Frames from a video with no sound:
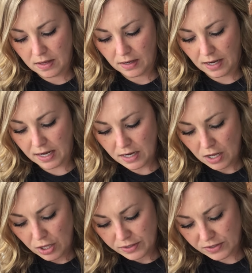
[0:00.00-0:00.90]
Okay,
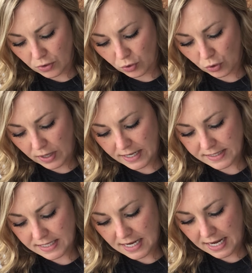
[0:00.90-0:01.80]
so
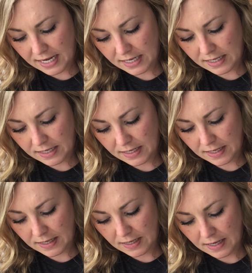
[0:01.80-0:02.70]
crazy 8,
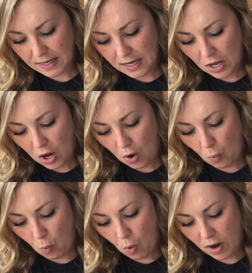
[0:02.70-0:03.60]

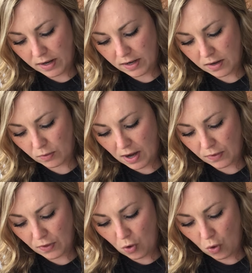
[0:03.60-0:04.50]
1
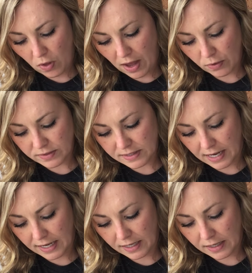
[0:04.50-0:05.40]
around the whole
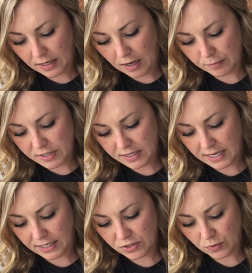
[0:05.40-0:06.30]
outside, come to the
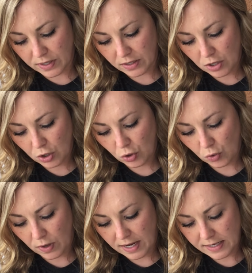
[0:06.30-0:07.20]
next one,
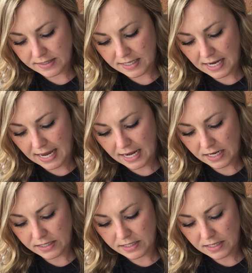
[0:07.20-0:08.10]
crazy
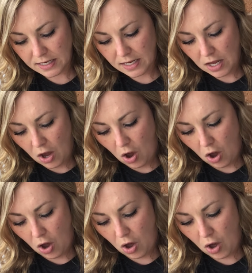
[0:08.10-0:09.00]
8,
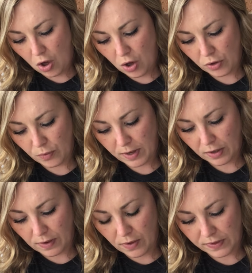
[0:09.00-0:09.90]
all the way
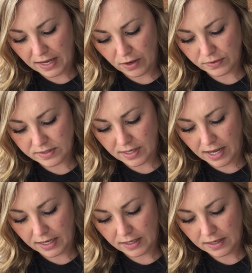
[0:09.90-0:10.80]
around the
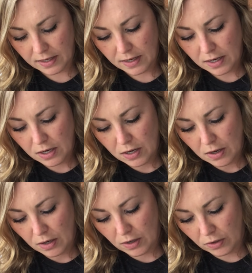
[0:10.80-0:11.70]
outside,
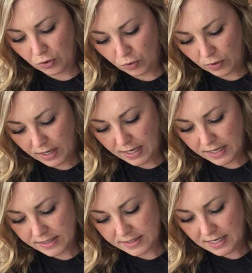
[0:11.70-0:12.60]

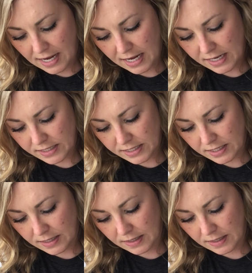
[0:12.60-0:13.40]
crazy 8,